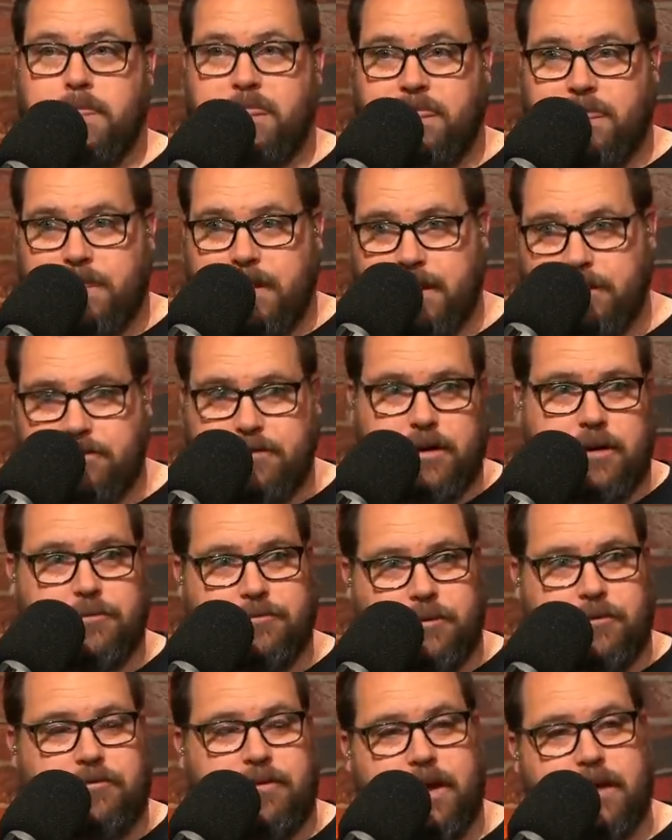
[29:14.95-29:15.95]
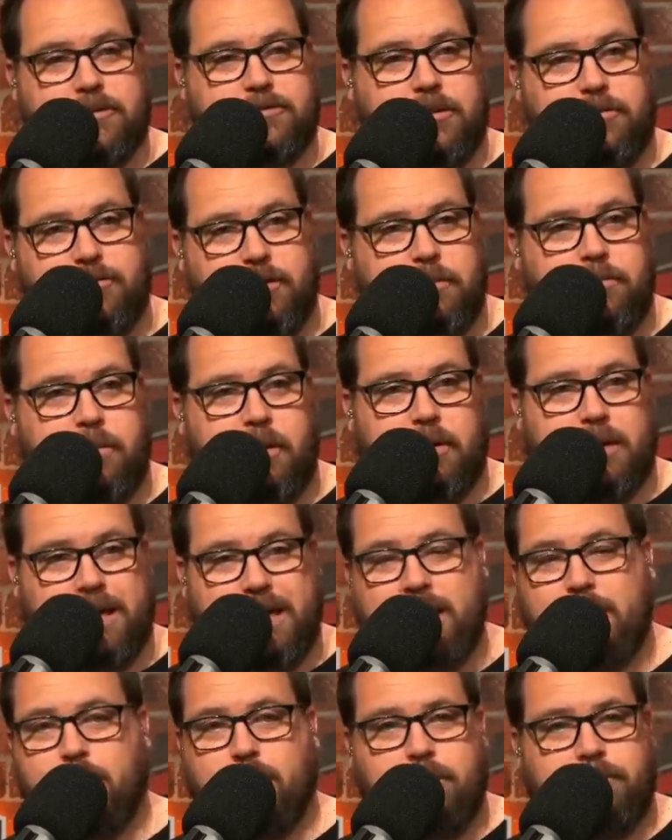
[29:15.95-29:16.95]
this year for fantasy football,
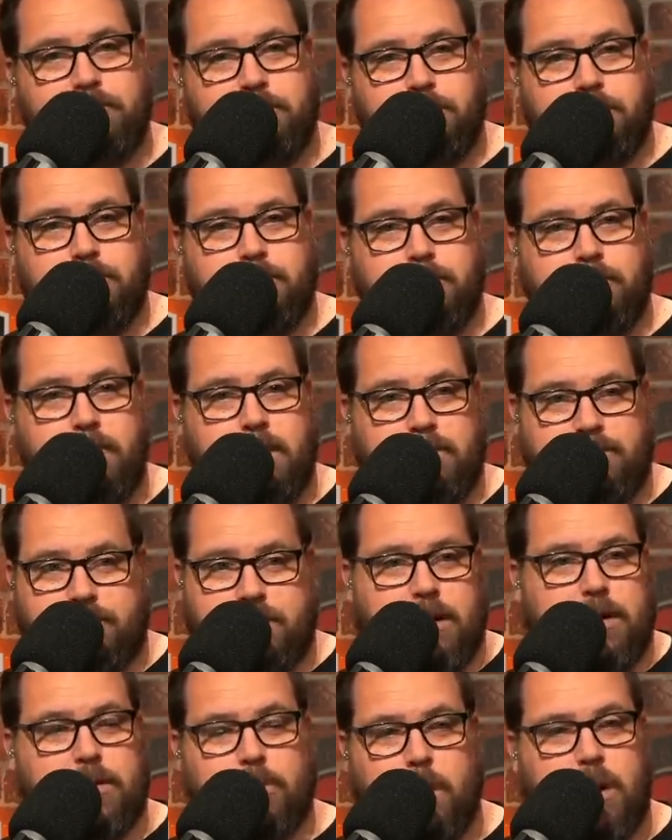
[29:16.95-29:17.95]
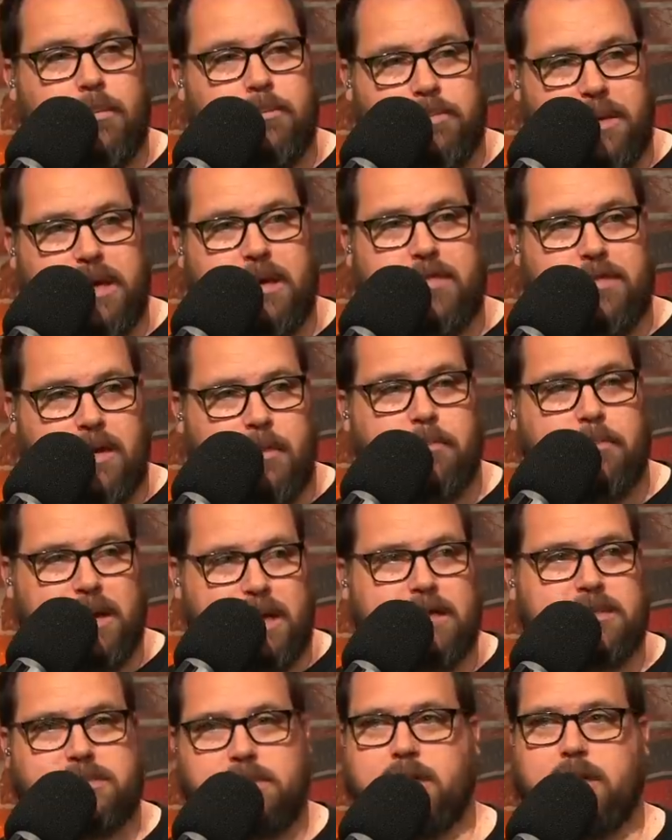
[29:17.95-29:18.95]
he could very well be the
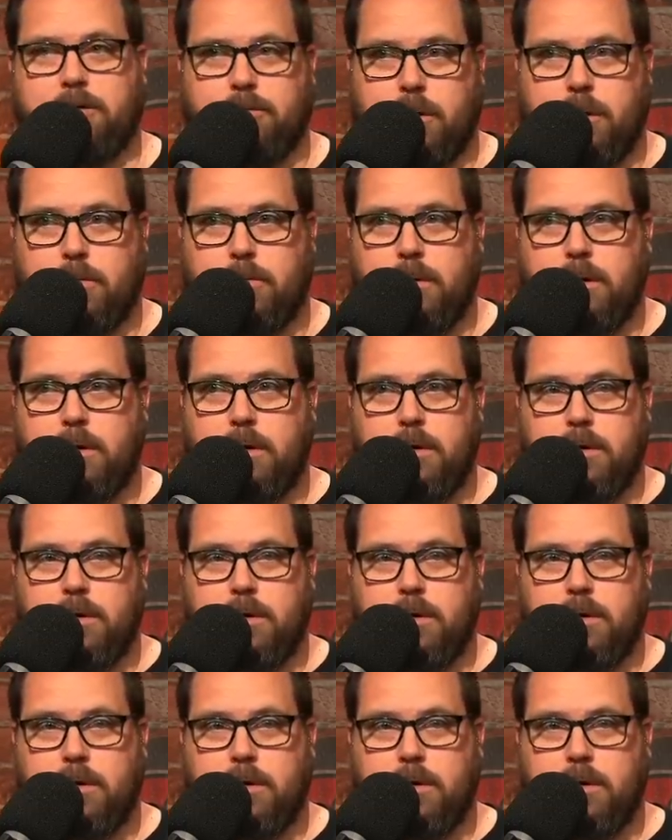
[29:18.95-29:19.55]
biggest hero.